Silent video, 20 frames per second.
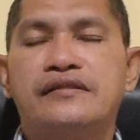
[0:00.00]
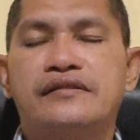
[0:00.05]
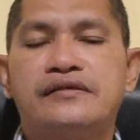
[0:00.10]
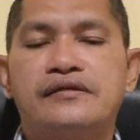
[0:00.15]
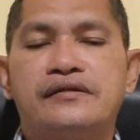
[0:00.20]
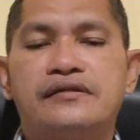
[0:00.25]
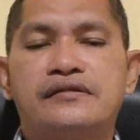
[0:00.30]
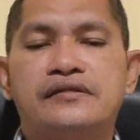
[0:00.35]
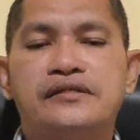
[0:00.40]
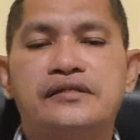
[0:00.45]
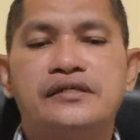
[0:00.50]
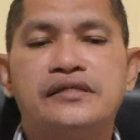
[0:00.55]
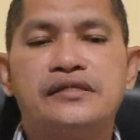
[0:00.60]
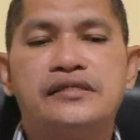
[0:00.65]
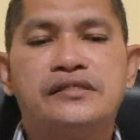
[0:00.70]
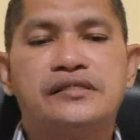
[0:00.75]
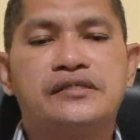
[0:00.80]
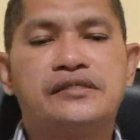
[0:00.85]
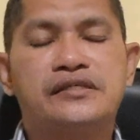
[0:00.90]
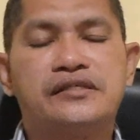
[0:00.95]
Third
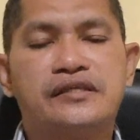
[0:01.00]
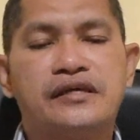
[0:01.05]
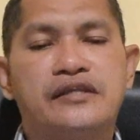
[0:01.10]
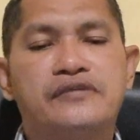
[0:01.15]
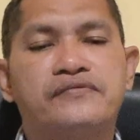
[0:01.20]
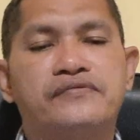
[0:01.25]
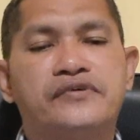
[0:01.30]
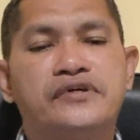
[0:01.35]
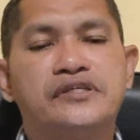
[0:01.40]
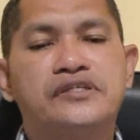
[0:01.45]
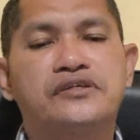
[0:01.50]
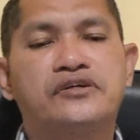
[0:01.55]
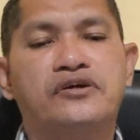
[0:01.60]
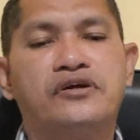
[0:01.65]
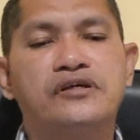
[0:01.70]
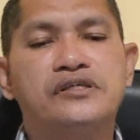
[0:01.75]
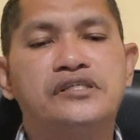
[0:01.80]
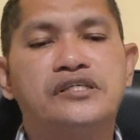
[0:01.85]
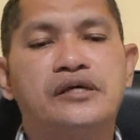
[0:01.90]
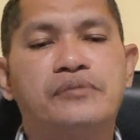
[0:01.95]
was
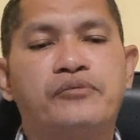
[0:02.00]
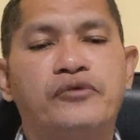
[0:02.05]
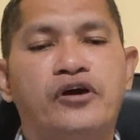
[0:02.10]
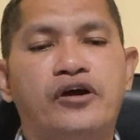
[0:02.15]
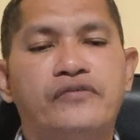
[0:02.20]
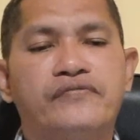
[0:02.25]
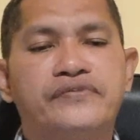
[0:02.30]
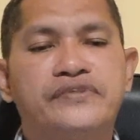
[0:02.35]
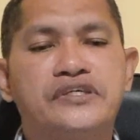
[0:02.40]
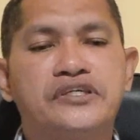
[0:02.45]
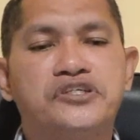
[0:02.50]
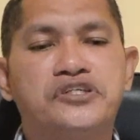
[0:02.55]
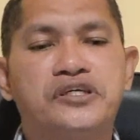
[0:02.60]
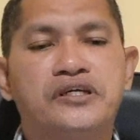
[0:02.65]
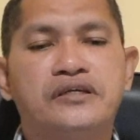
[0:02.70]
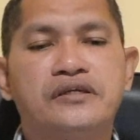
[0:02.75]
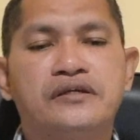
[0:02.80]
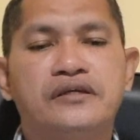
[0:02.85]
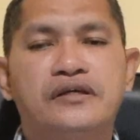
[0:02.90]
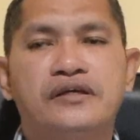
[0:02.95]
concept of
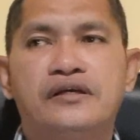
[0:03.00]
teaching,